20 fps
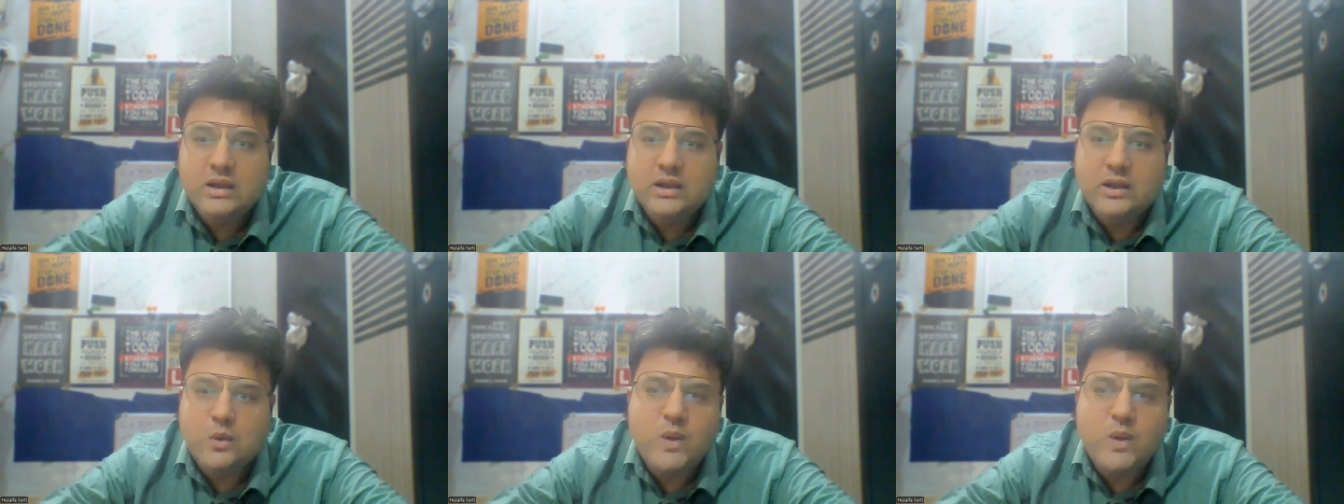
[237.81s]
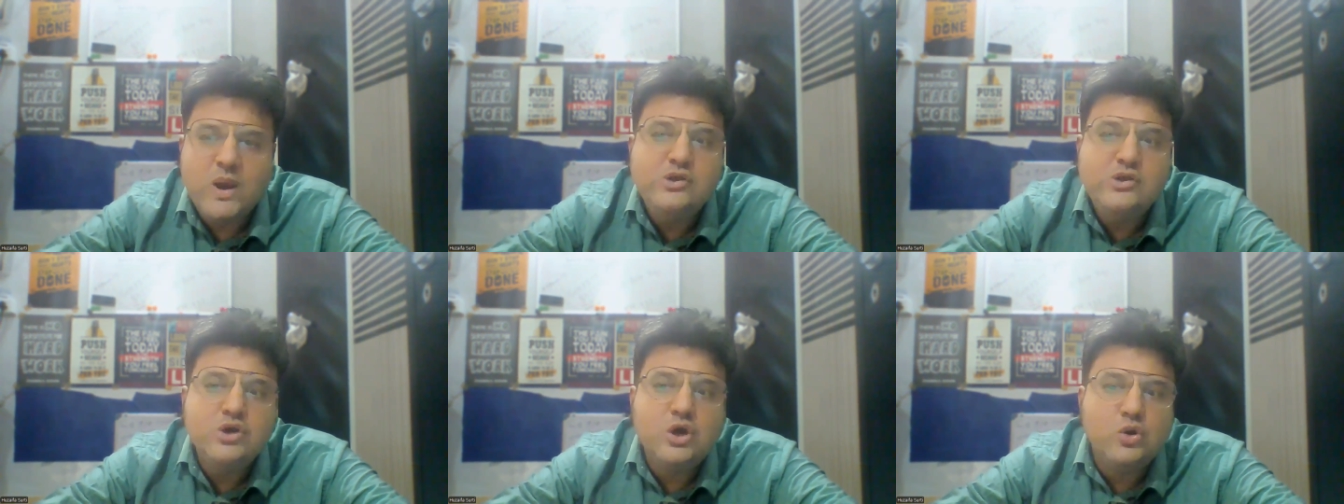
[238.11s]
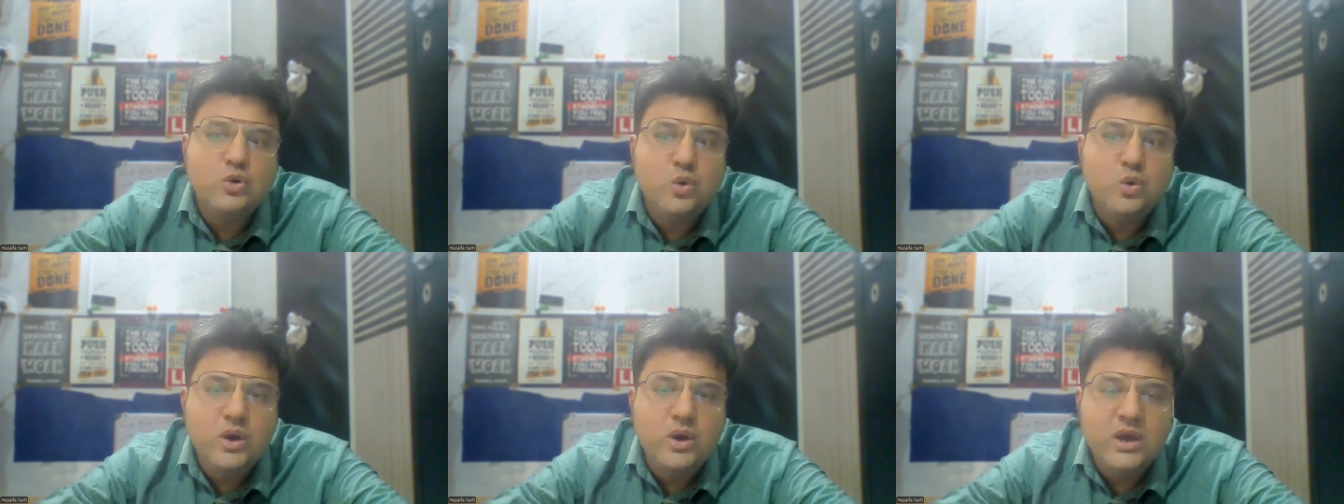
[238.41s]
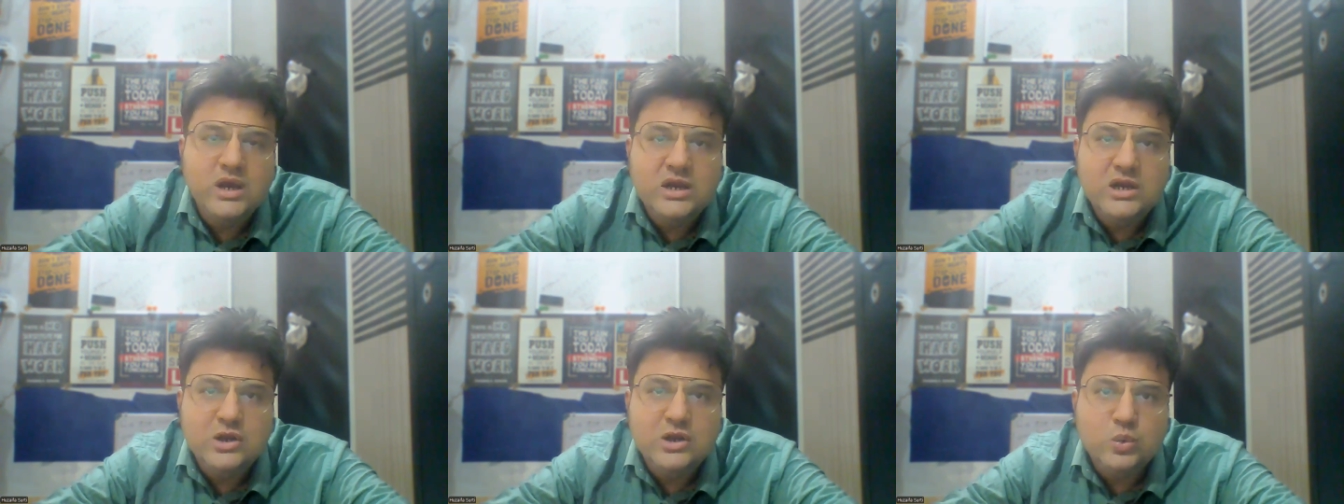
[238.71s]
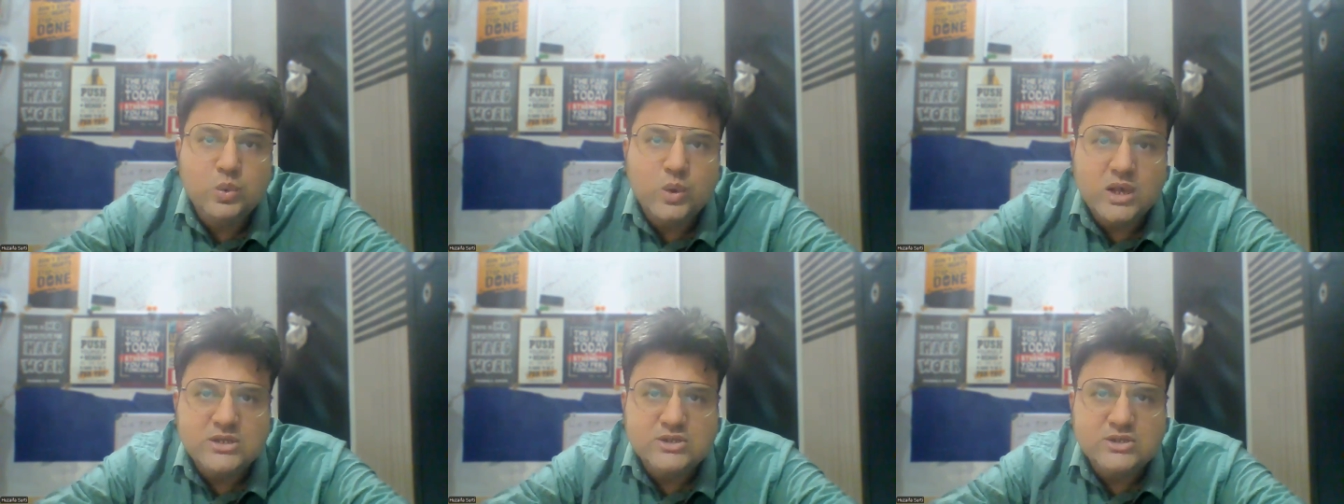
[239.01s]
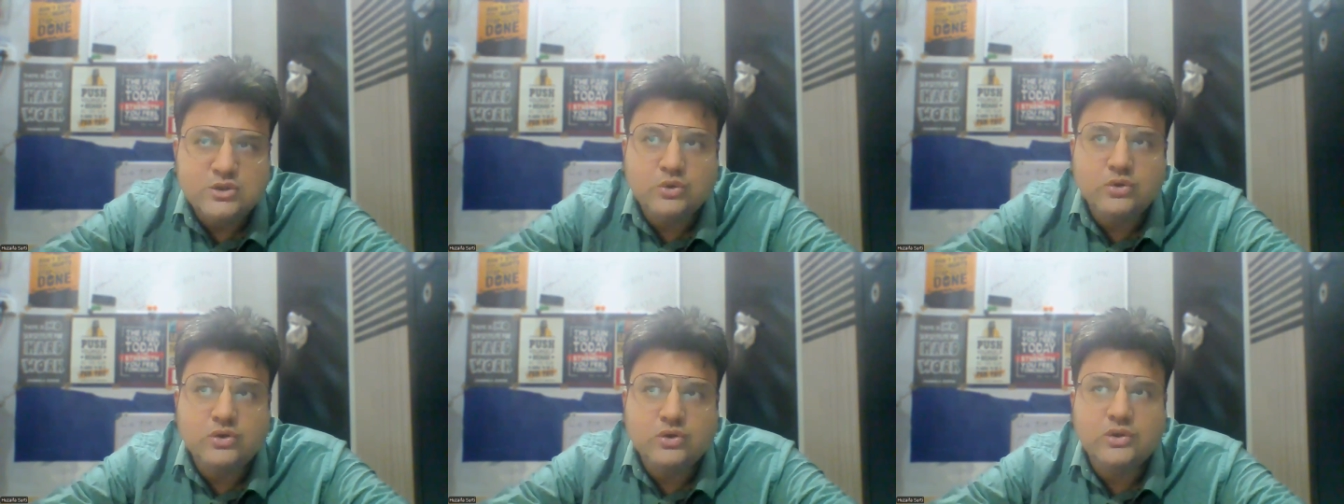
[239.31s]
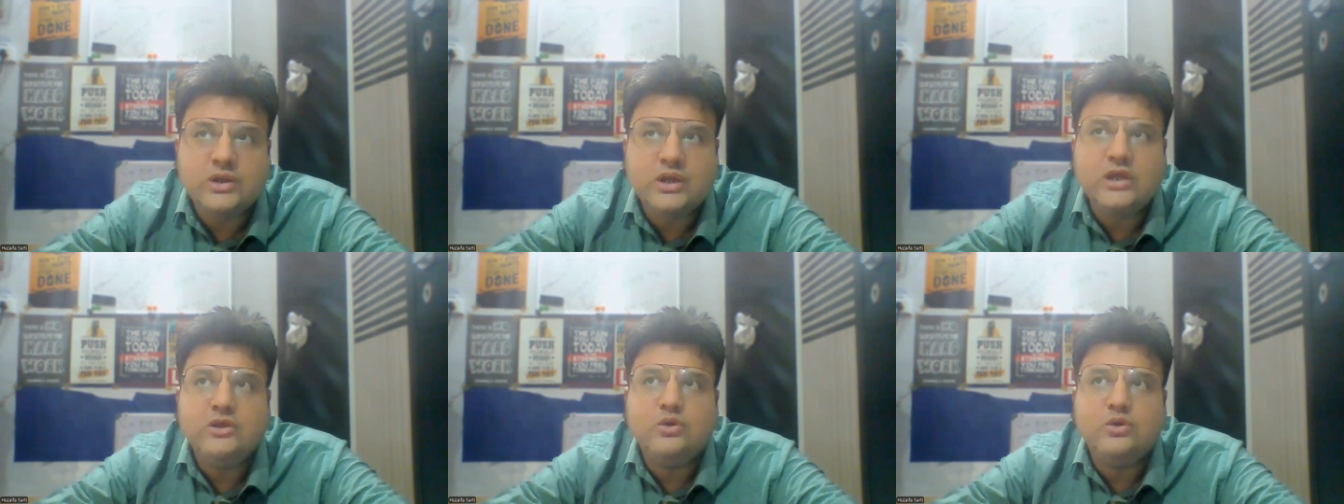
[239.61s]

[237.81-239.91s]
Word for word: now when you are going into restaurant uh,